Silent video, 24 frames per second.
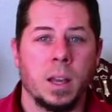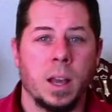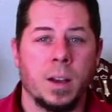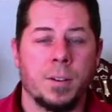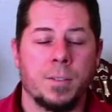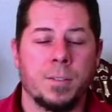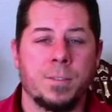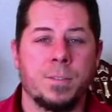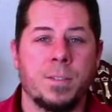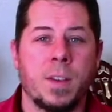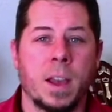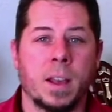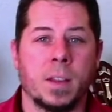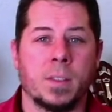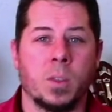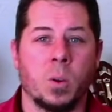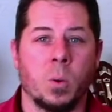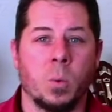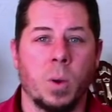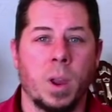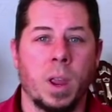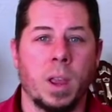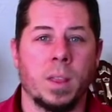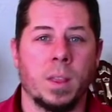affect
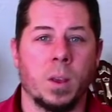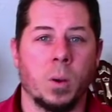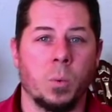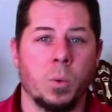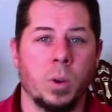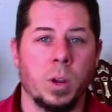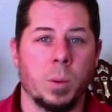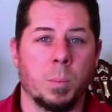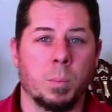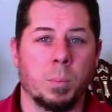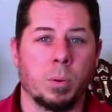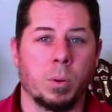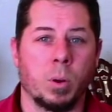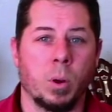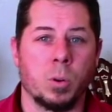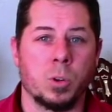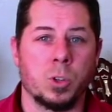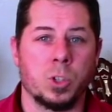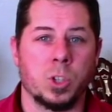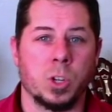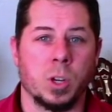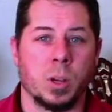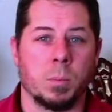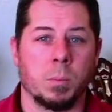the way that we
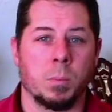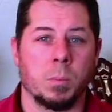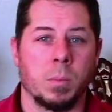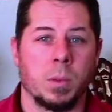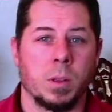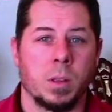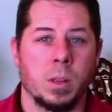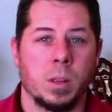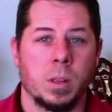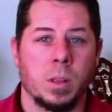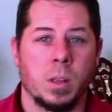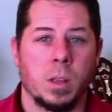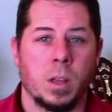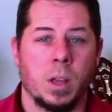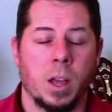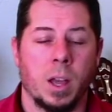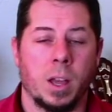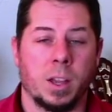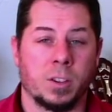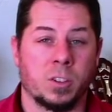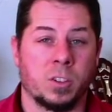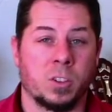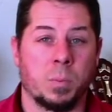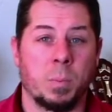approach him,
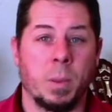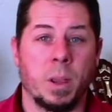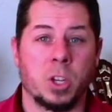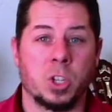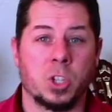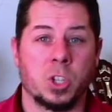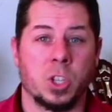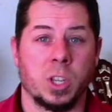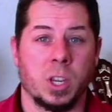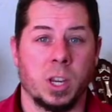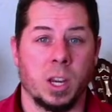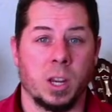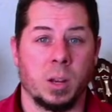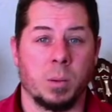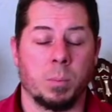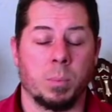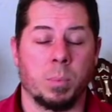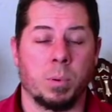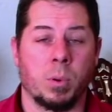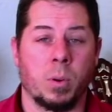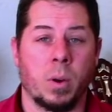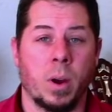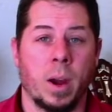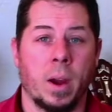uh, especially in
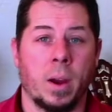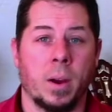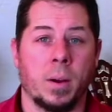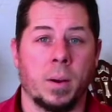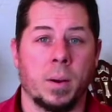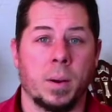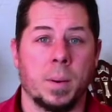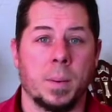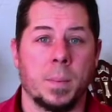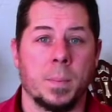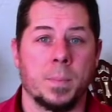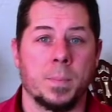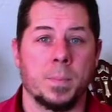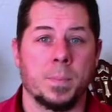prayer.